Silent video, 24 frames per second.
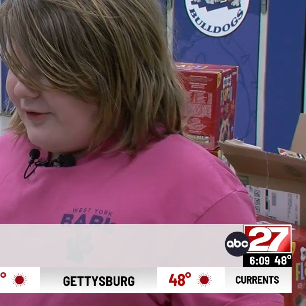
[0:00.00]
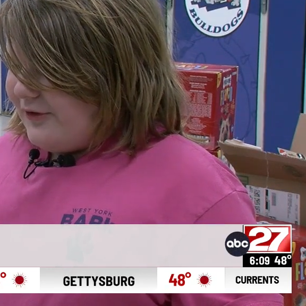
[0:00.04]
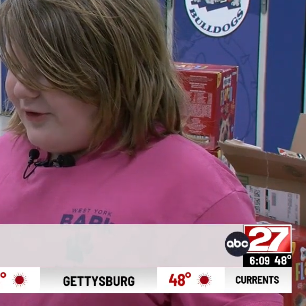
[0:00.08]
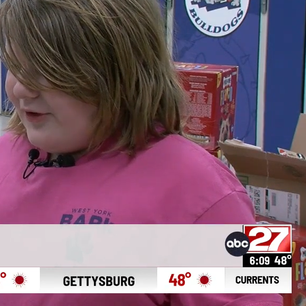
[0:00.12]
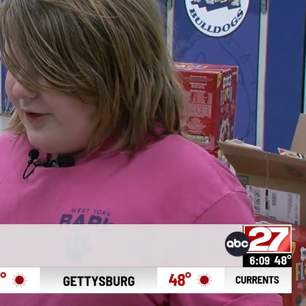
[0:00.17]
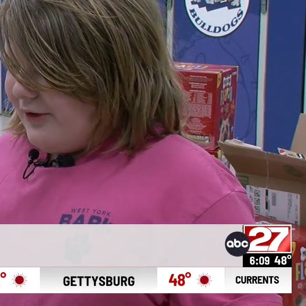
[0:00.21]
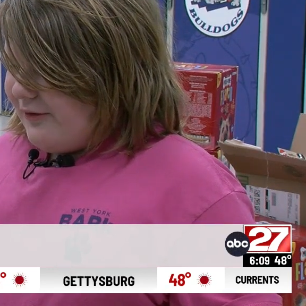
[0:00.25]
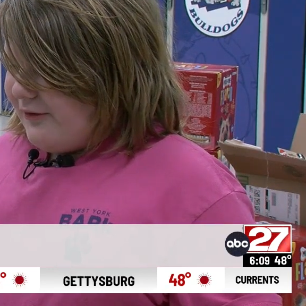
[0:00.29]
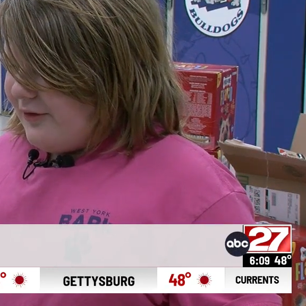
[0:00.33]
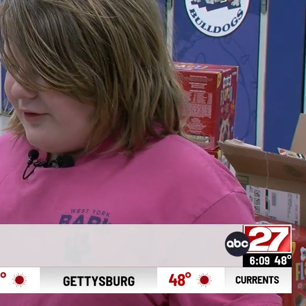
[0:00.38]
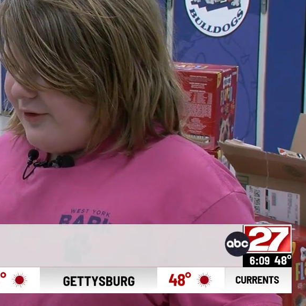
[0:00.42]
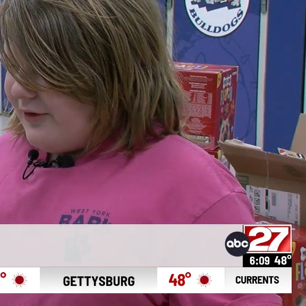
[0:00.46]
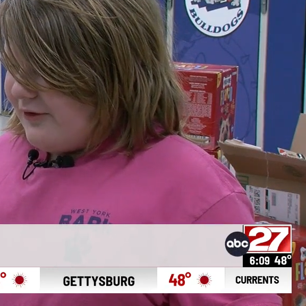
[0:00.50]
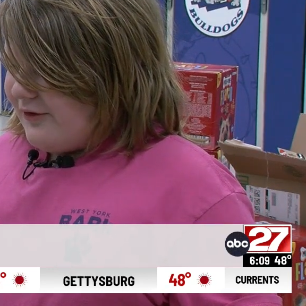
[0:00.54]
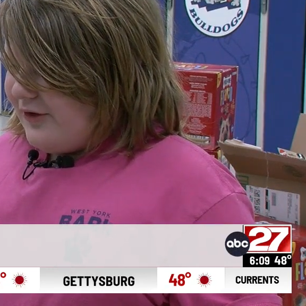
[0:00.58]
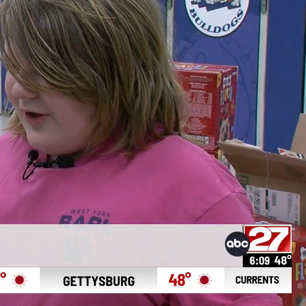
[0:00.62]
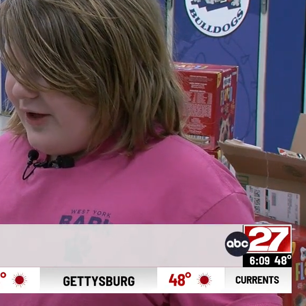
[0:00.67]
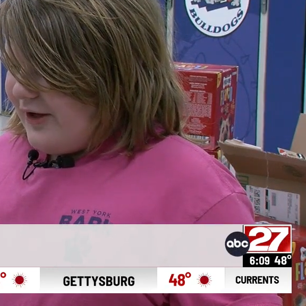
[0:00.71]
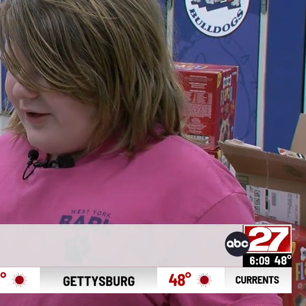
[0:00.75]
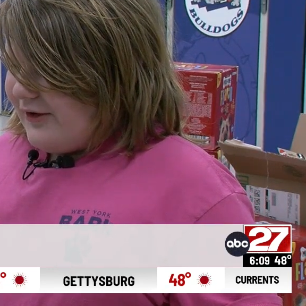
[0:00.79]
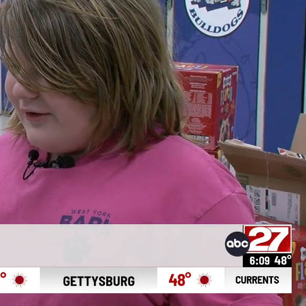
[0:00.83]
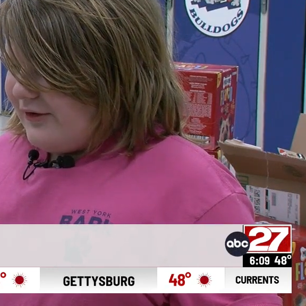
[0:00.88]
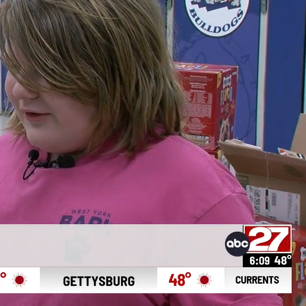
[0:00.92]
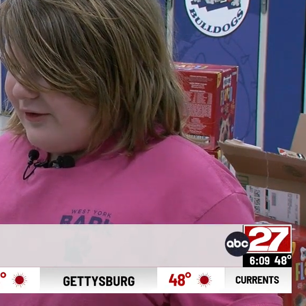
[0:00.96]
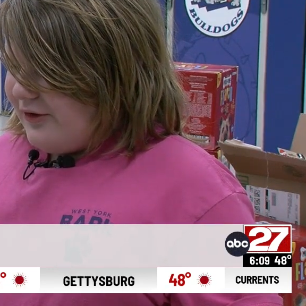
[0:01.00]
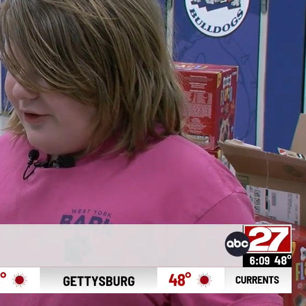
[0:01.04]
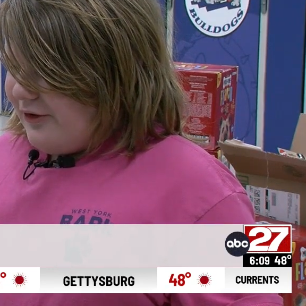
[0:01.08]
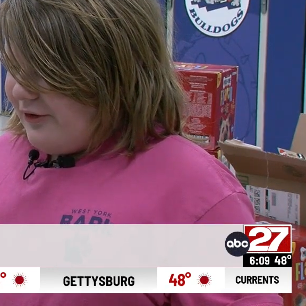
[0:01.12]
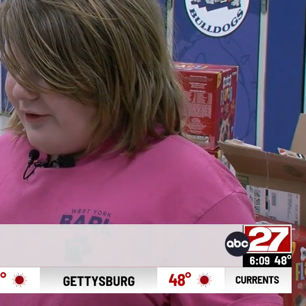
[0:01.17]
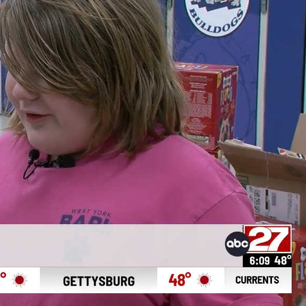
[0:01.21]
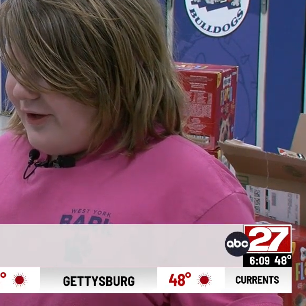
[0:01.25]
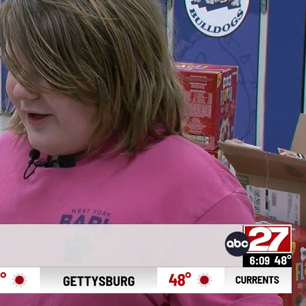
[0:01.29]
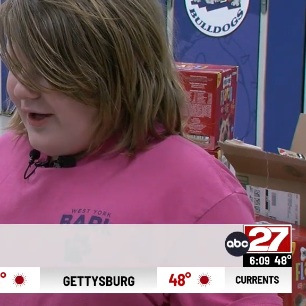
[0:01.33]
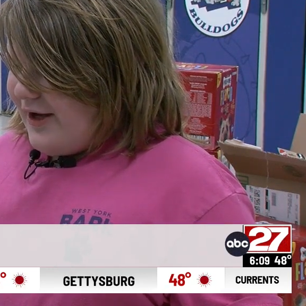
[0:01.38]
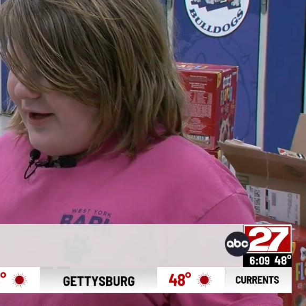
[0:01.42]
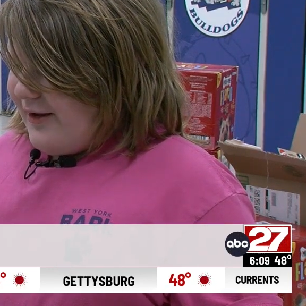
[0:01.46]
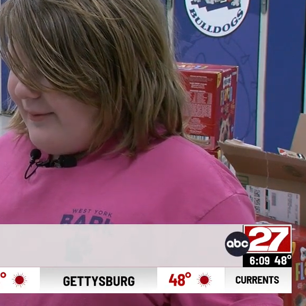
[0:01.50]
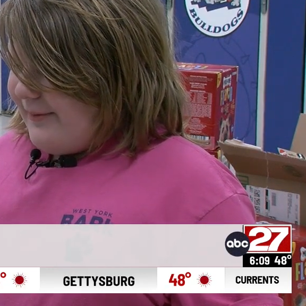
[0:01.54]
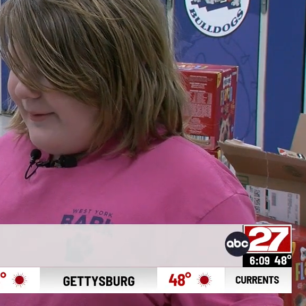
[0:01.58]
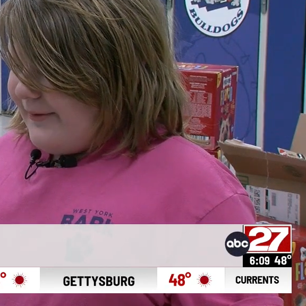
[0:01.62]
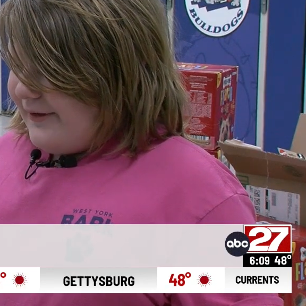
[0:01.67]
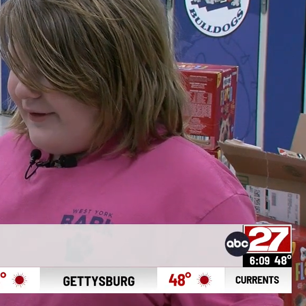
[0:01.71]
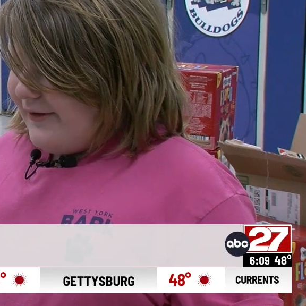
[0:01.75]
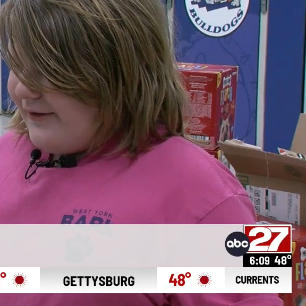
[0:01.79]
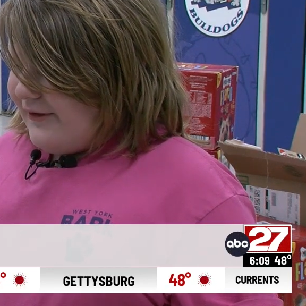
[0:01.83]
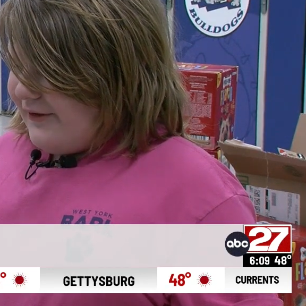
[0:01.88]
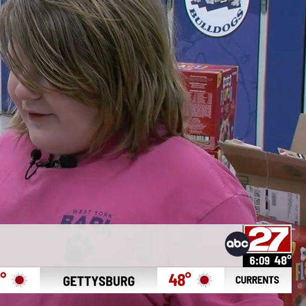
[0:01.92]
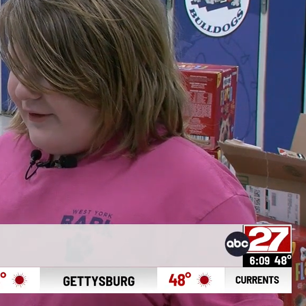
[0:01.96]
out there that don't have
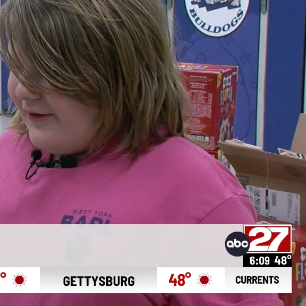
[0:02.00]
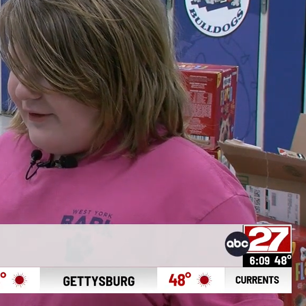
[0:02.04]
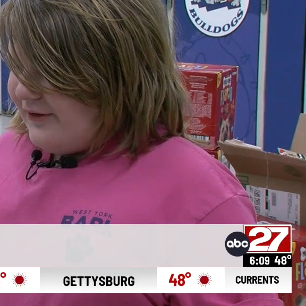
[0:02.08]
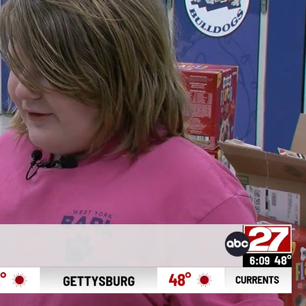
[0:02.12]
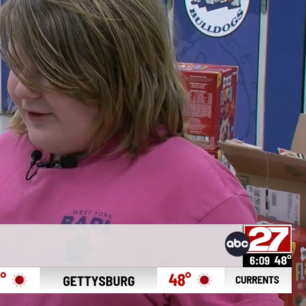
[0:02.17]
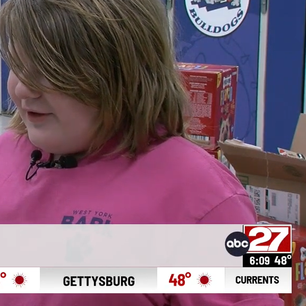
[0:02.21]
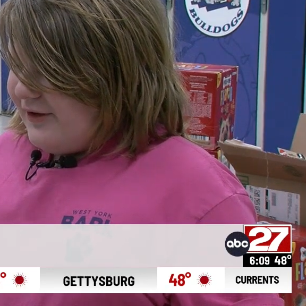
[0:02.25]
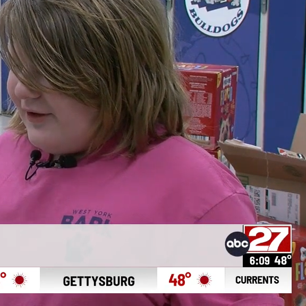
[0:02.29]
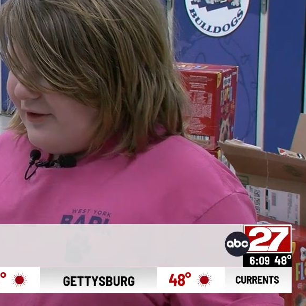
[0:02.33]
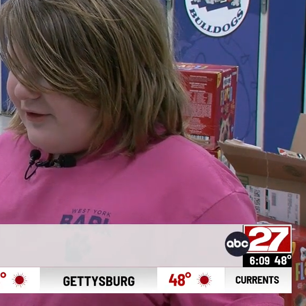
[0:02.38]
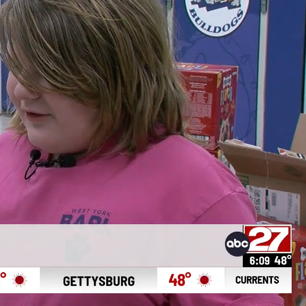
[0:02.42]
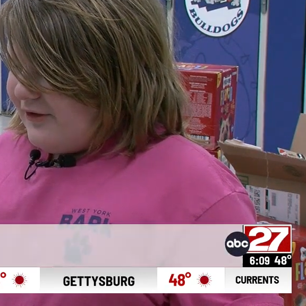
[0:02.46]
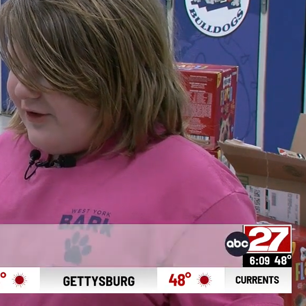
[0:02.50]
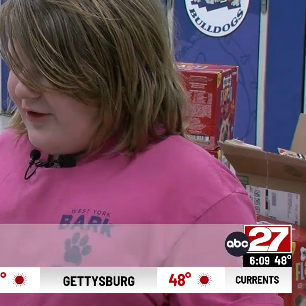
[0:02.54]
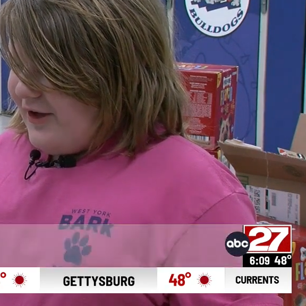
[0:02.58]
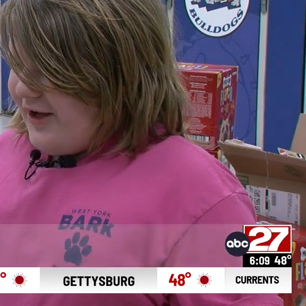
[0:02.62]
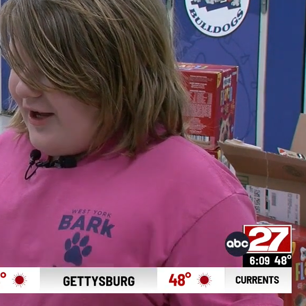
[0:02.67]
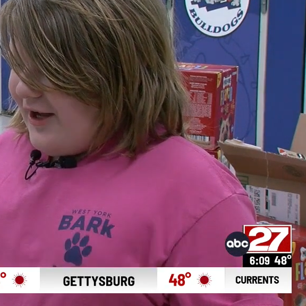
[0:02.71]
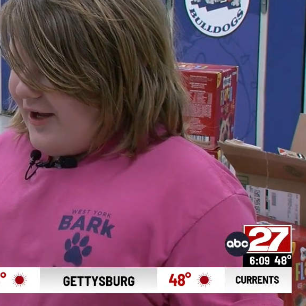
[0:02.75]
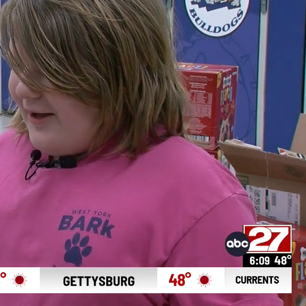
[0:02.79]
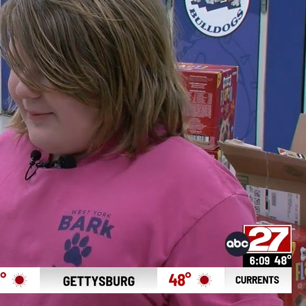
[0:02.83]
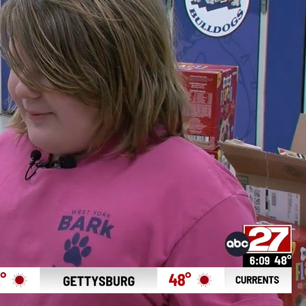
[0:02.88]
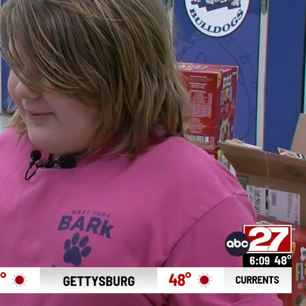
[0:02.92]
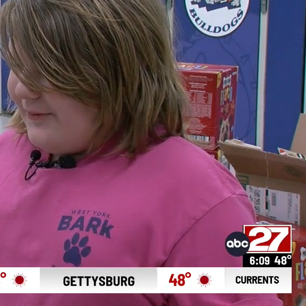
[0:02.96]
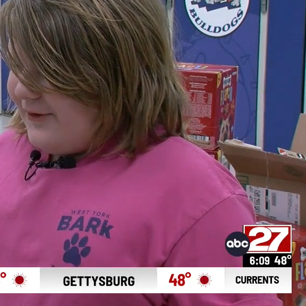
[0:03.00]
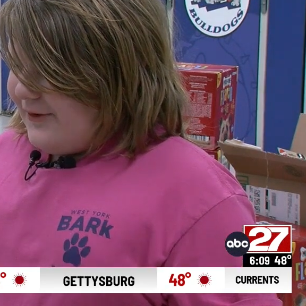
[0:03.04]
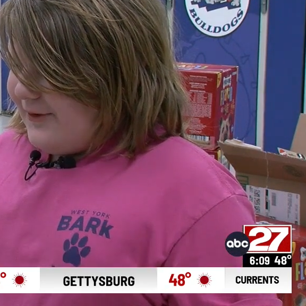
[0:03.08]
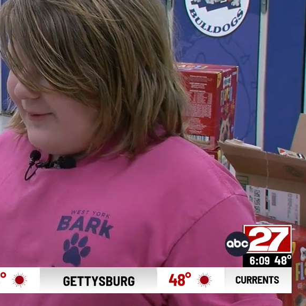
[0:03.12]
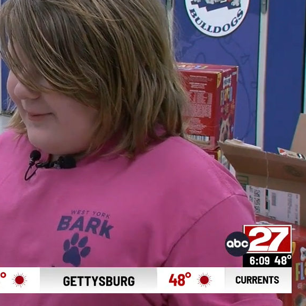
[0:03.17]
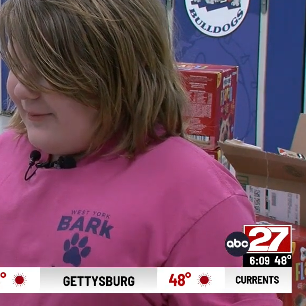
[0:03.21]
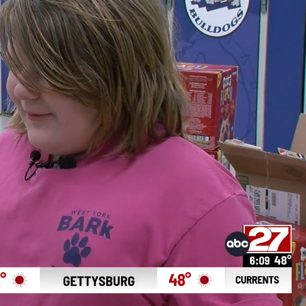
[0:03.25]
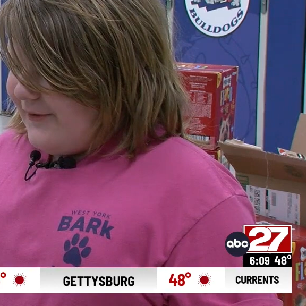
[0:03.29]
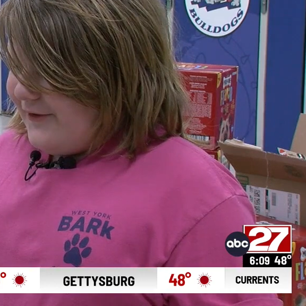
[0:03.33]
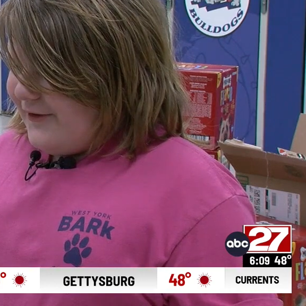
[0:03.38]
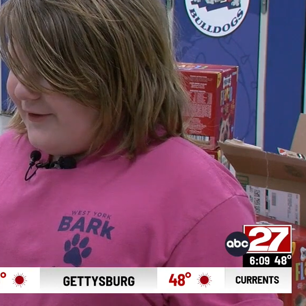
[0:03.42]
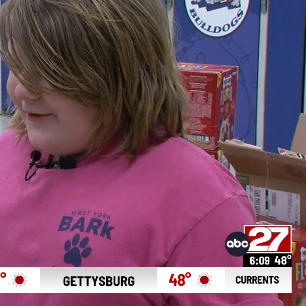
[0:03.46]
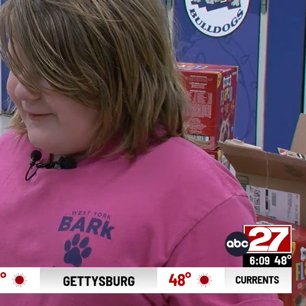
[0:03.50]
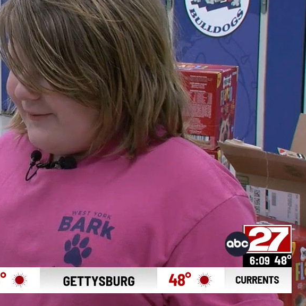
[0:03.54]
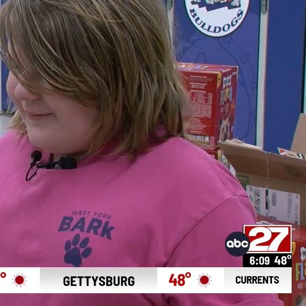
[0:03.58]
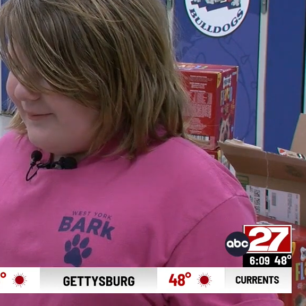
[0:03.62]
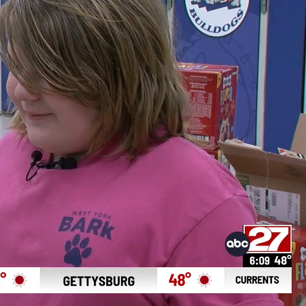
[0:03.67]
anything to have something.